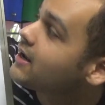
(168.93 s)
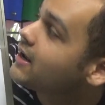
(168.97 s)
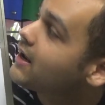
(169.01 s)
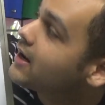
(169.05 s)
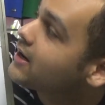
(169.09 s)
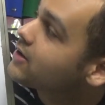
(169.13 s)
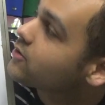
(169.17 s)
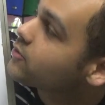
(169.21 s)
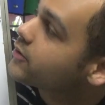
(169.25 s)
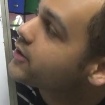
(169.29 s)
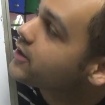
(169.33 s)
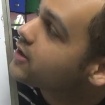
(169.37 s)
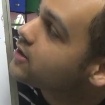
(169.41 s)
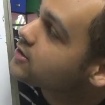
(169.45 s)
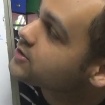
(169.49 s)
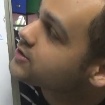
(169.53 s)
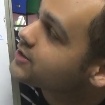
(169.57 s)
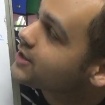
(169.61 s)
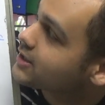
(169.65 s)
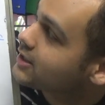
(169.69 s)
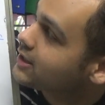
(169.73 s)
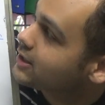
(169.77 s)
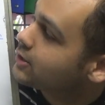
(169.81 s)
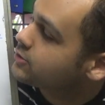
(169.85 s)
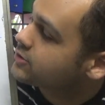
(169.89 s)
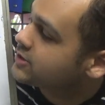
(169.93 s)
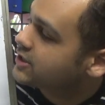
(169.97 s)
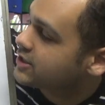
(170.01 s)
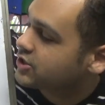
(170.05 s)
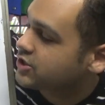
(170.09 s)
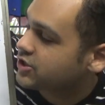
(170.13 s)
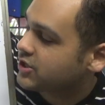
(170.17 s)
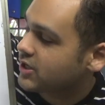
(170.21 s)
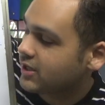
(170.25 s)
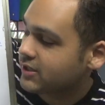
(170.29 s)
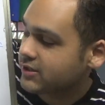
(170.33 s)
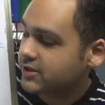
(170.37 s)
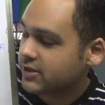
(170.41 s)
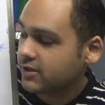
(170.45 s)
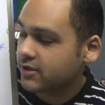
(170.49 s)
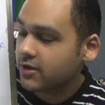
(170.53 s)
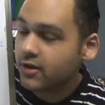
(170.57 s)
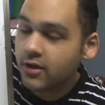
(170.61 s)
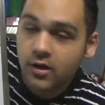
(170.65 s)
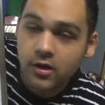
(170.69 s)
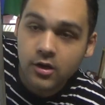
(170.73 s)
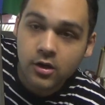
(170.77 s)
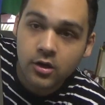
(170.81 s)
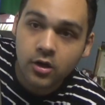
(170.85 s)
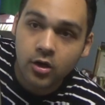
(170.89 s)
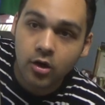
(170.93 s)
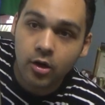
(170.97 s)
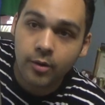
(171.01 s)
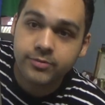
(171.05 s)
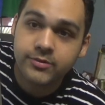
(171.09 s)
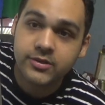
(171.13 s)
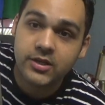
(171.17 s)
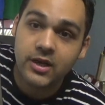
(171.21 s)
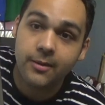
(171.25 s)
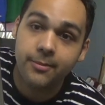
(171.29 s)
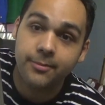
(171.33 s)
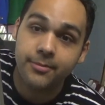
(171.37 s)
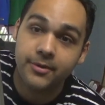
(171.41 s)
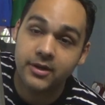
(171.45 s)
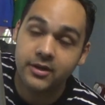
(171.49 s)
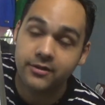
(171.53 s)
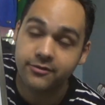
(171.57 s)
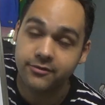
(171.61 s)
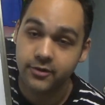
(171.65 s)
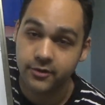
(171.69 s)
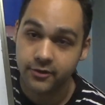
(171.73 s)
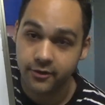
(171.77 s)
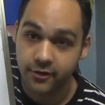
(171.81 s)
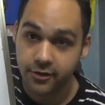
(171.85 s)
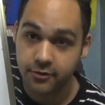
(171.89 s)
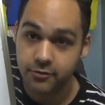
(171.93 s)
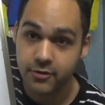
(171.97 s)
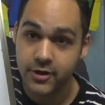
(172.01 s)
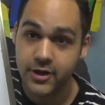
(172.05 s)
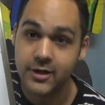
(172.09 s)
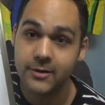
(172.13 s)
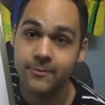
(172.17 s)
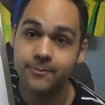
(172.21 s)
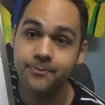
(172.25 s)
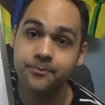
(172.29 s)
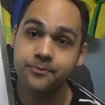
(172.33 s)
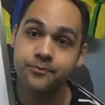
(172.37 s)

and we also had Luton Shelton up top in a front three.